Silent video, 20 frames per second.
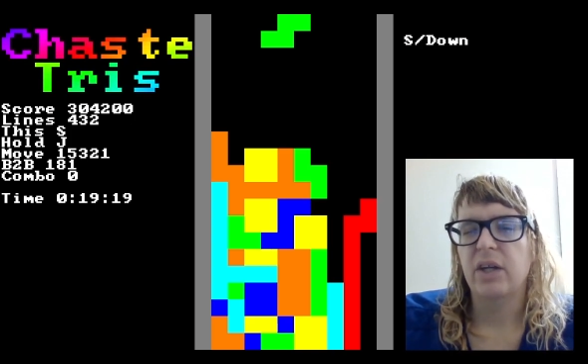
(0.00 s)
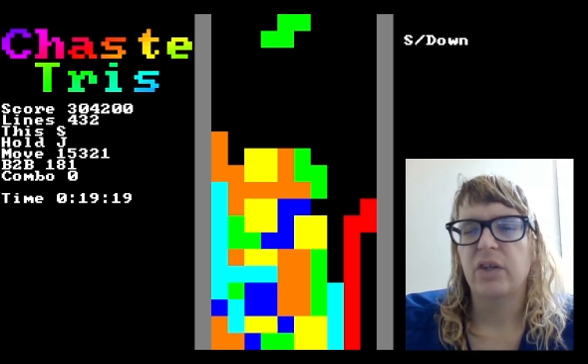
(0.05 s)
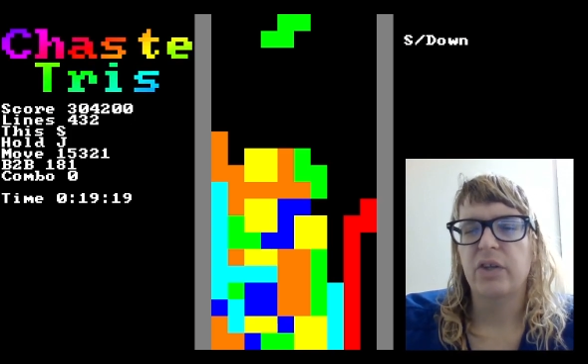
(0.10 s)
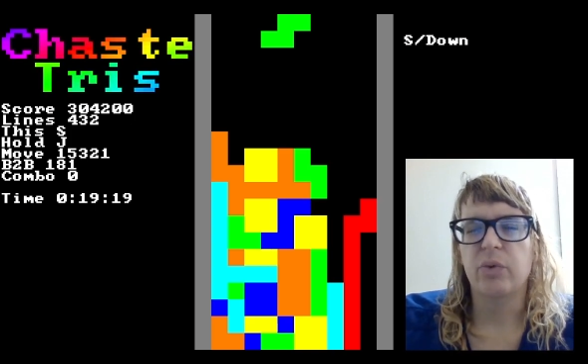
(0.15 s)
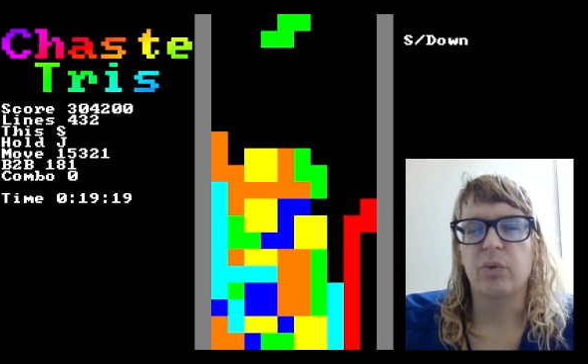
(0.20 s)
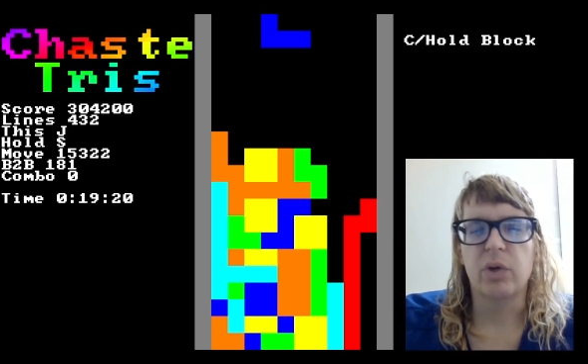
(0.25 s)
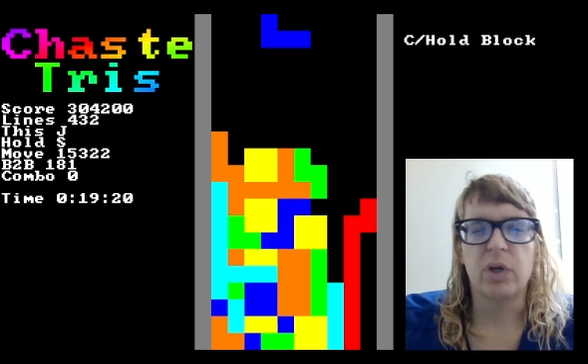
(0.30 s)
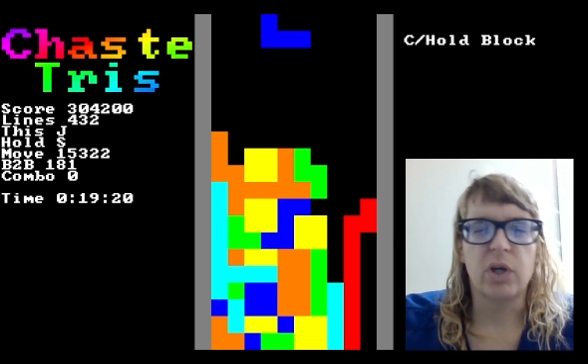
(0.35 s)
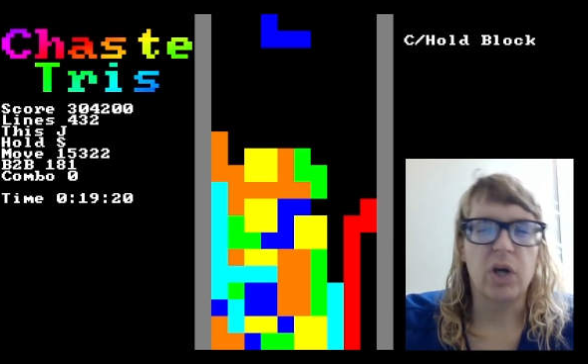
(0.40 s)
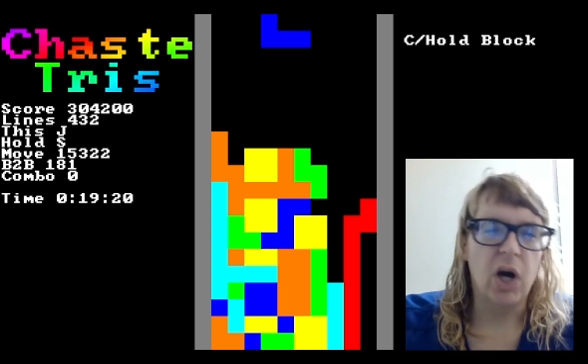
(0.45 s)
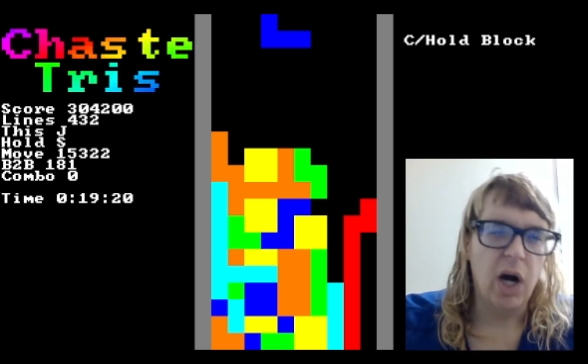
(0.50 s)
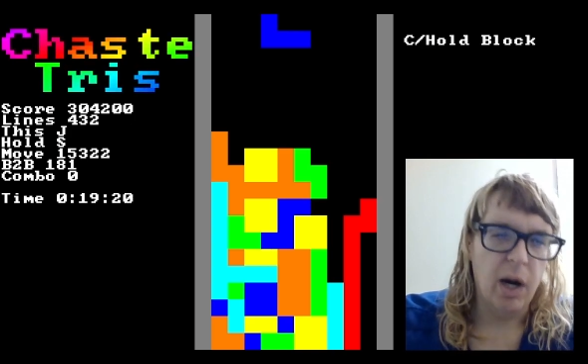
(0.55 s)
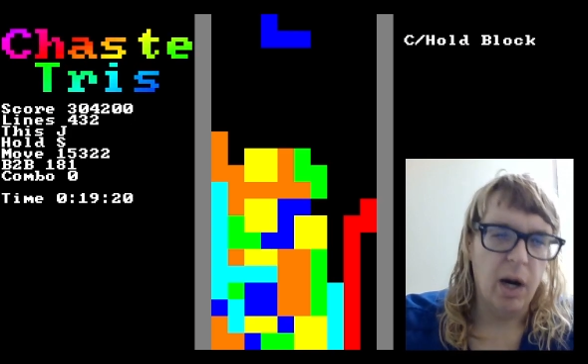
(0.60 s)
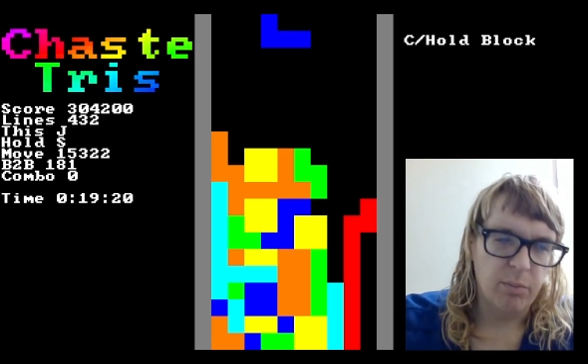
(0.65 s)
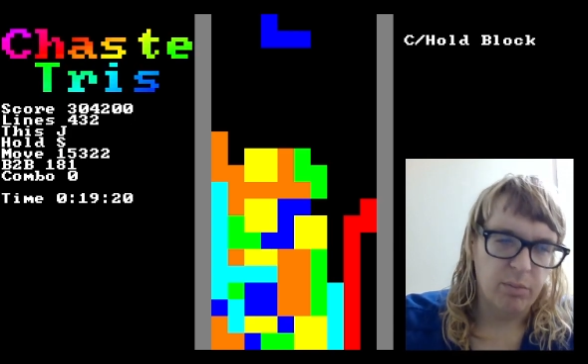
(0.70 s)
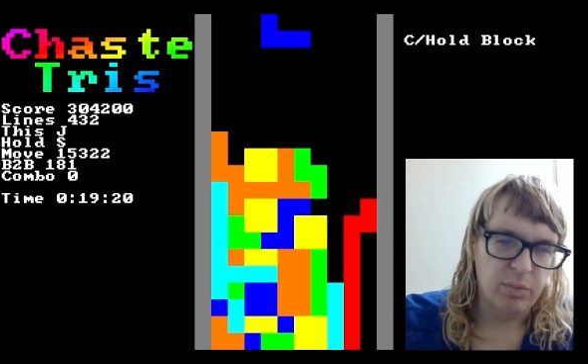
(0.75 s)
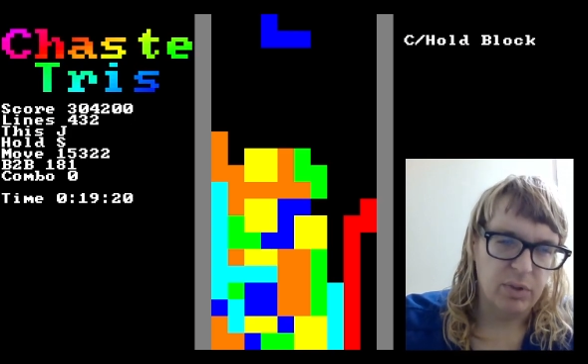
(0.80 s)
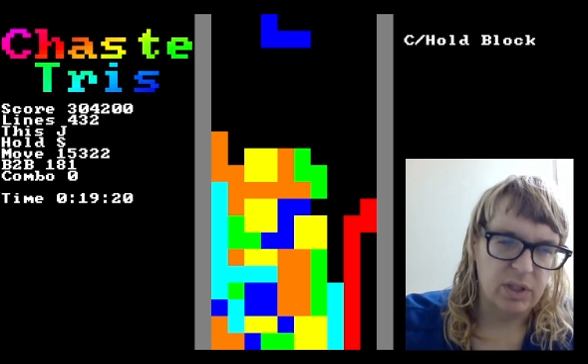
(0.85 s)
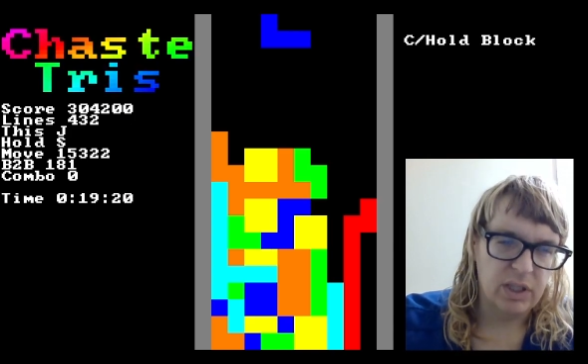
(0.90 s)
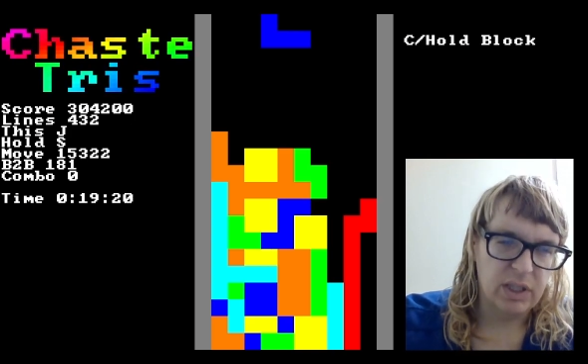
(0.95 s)
to
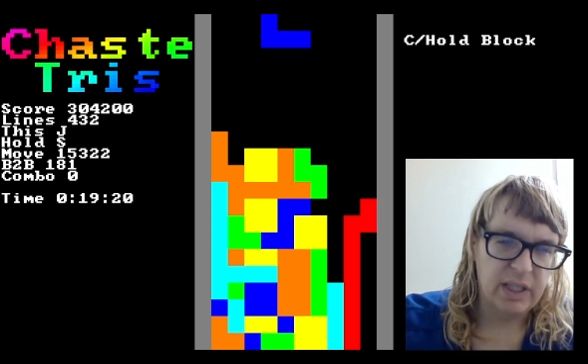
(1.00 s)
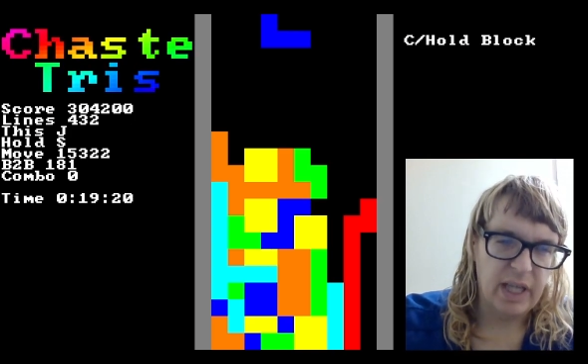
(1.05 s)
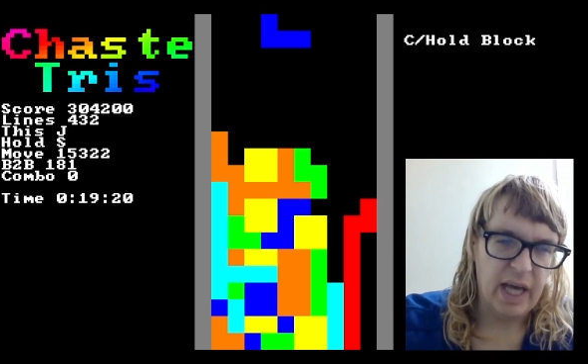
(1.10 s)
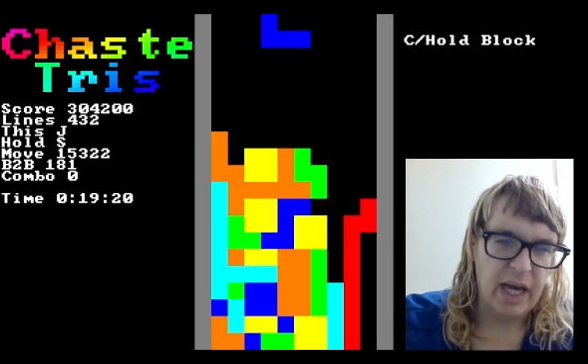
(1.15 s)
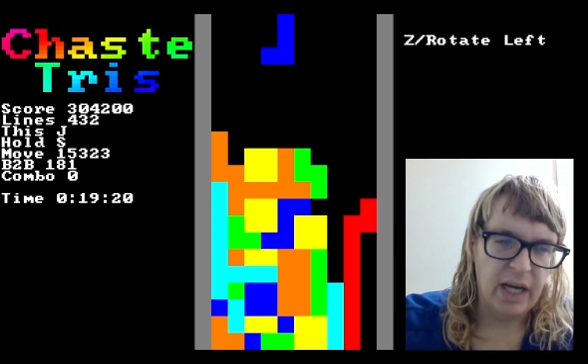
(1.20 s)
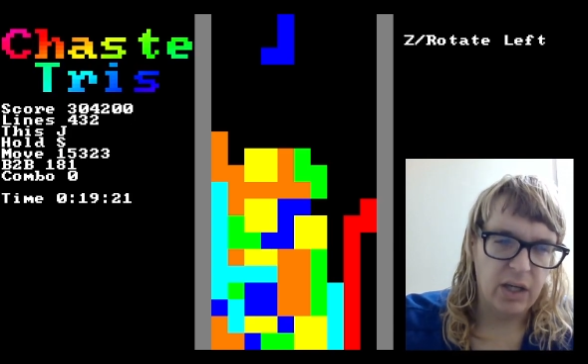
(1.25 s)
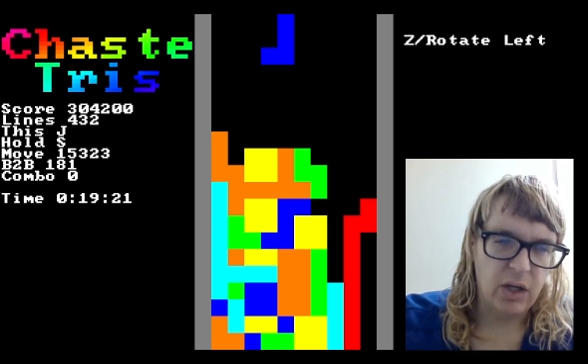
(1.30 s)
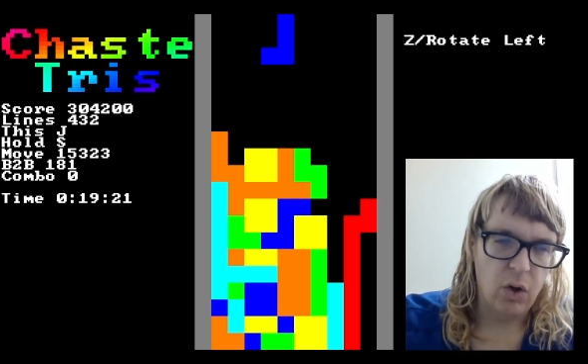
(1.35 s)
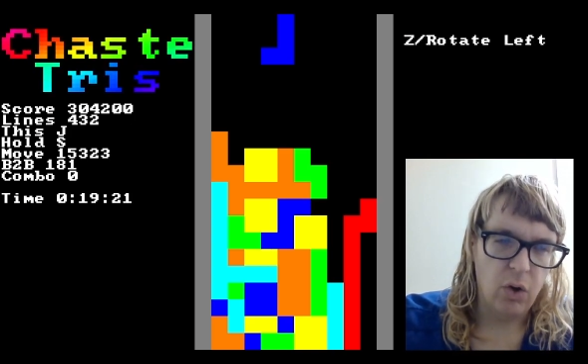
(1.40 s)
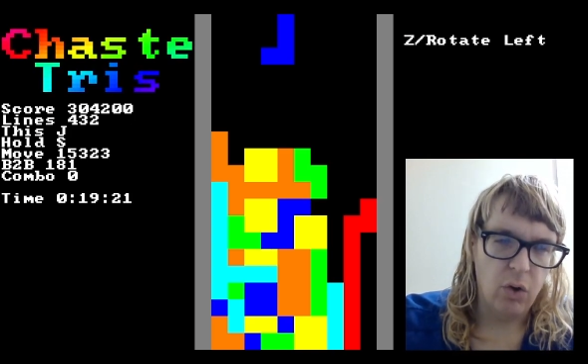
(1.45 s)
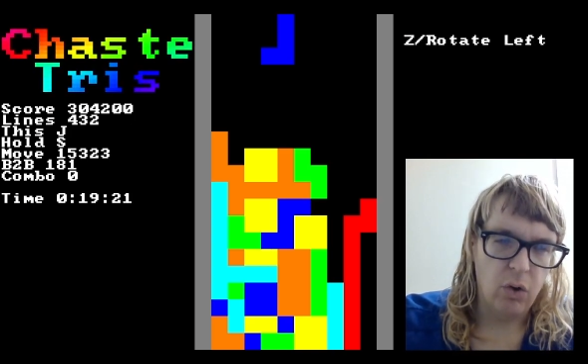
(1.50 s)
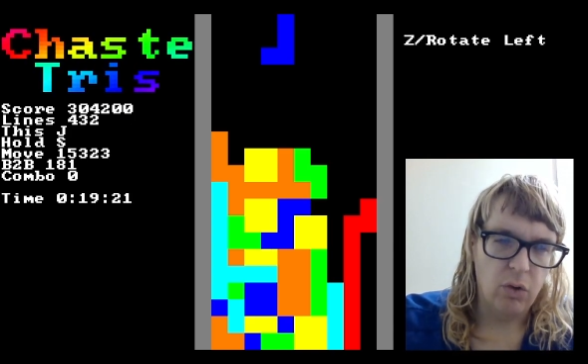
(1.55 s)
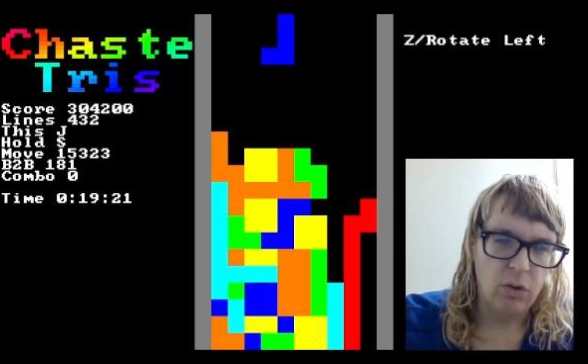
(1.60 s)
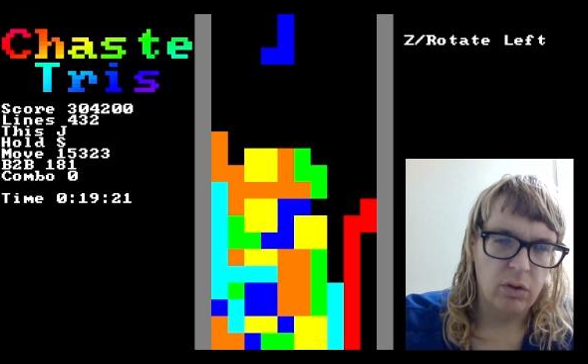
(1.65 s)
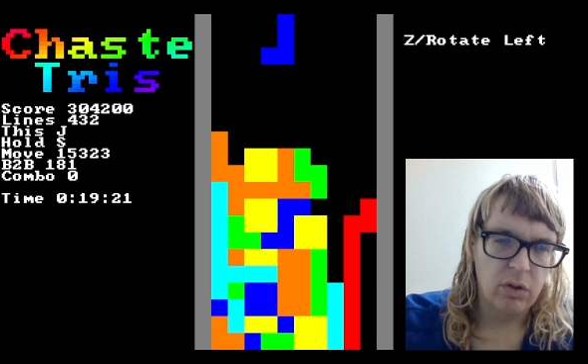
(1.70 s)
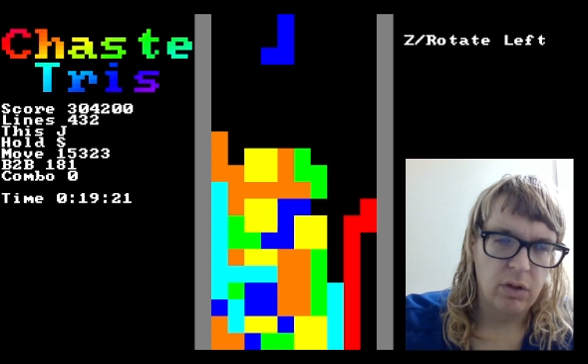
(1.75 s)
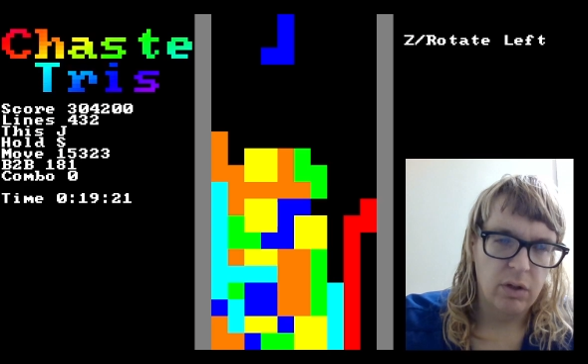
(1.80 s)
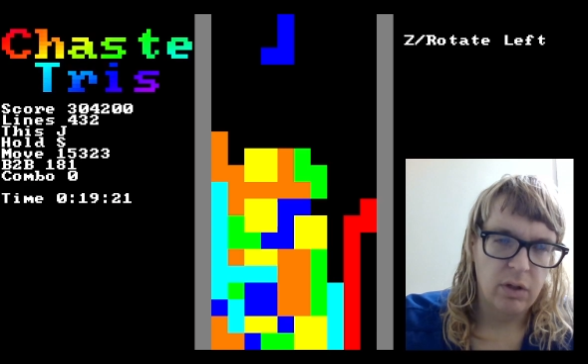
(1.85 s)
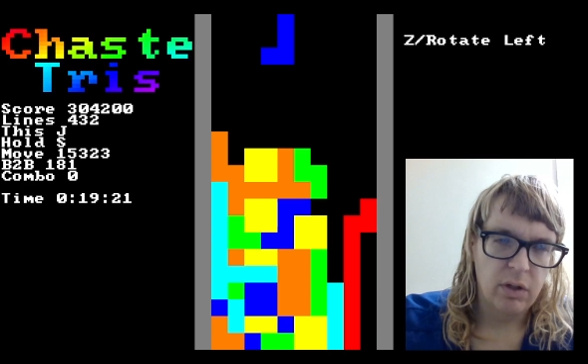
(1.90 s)
accomplish that goal.